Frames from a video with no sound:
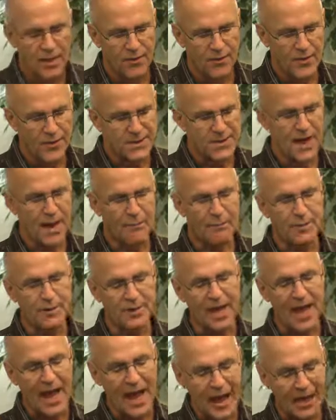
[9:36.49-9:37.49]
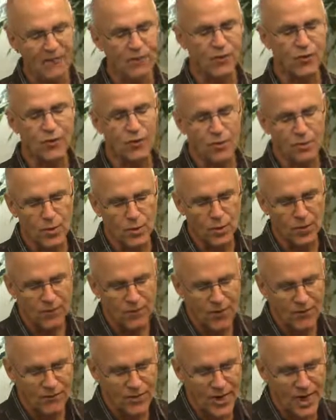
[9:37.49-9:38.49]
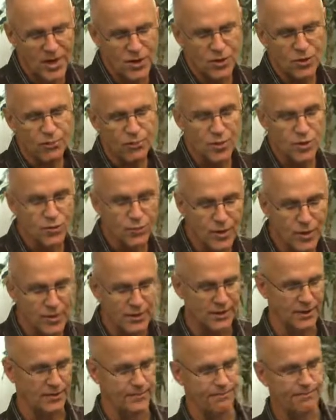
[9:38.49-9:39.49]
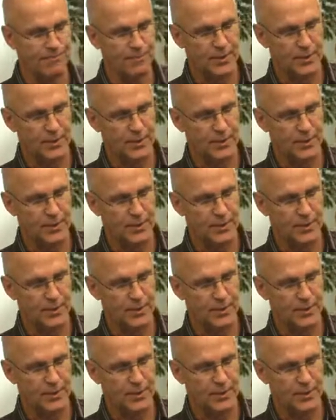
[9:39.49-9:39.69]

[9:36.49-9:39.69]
This happened after the book of Revelation was written.